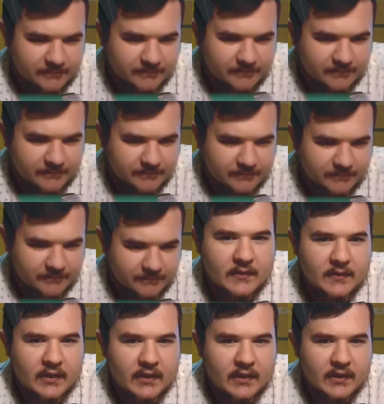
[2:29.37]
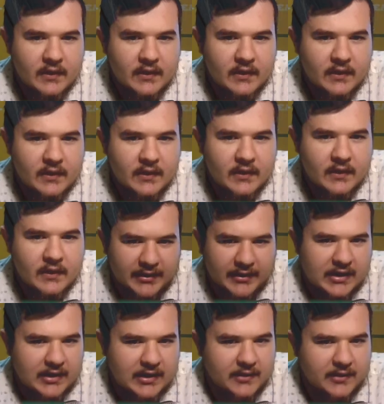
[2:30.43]
They play,
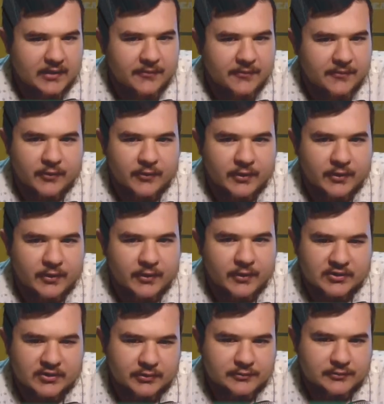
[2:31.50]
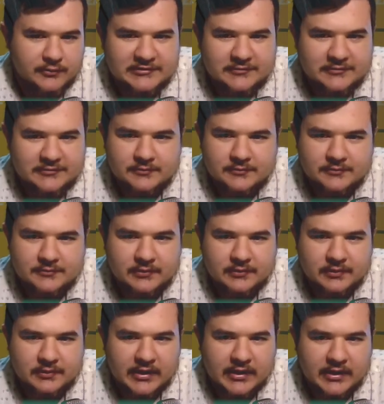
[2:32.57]
for example, random
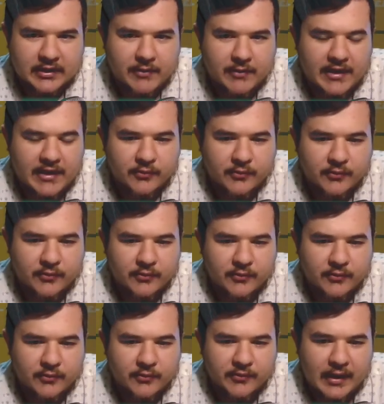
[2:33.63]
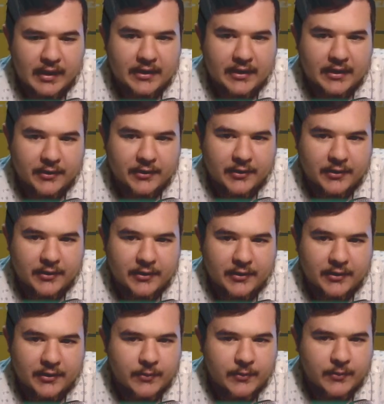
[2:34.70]
move here, a3.
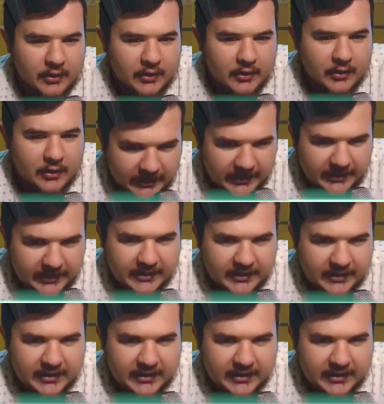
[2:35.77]
You play knight here.